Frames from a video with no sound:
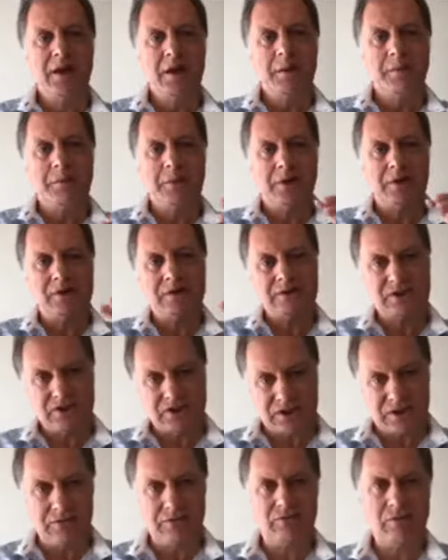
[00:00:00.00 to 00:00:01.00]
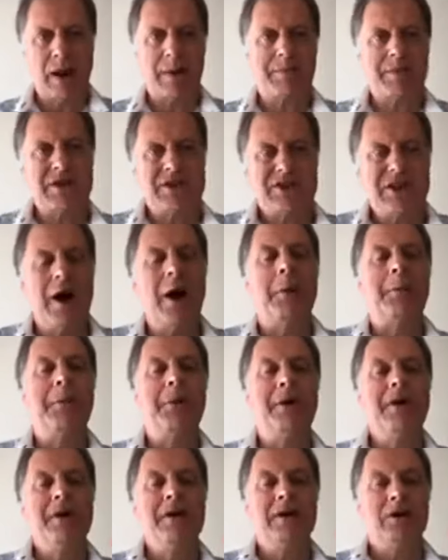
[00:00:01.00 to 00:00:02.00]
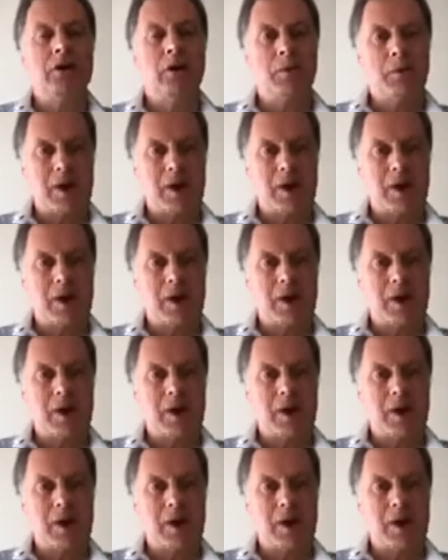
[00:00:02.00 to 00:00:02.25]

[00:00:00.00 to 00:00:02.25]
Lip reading: But just to wrap this up, you know,